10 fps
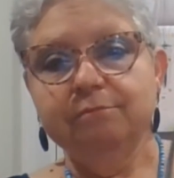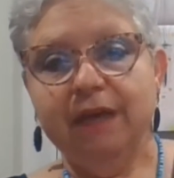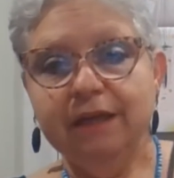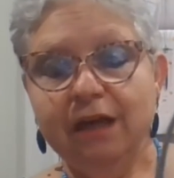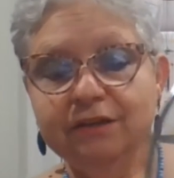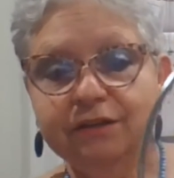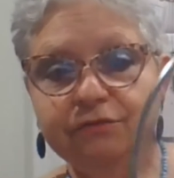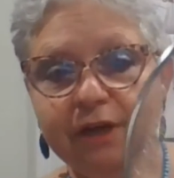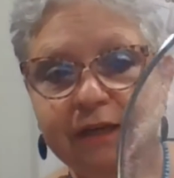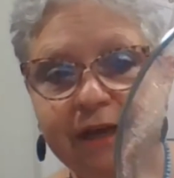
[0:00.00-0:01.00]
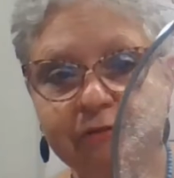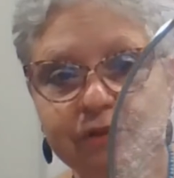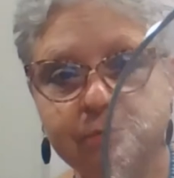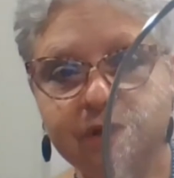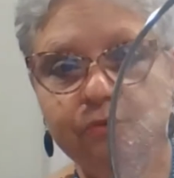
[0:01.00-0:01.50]
my cousin right now in
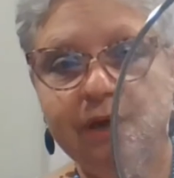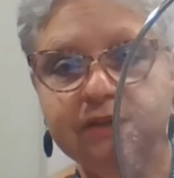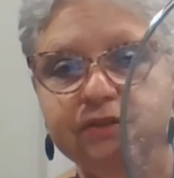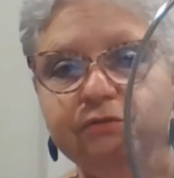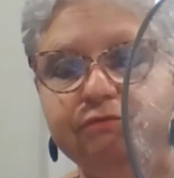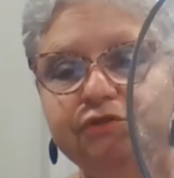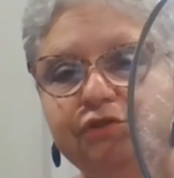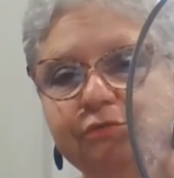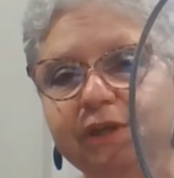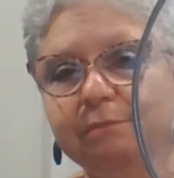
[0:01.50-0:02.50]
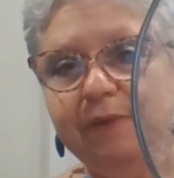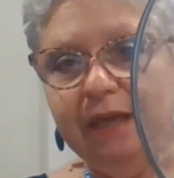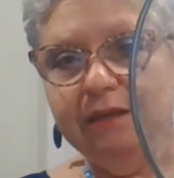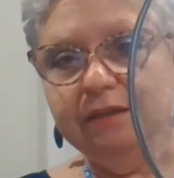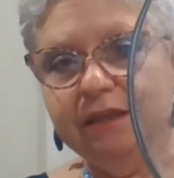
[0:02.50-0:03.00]
the Midwest who's doing
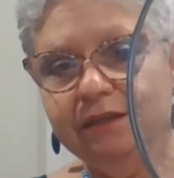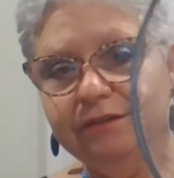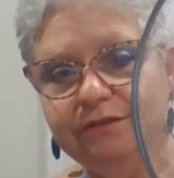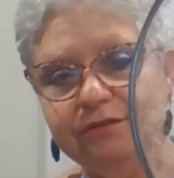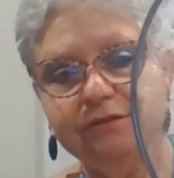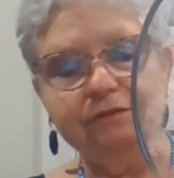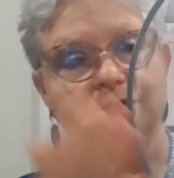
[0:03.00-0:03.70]
paintings.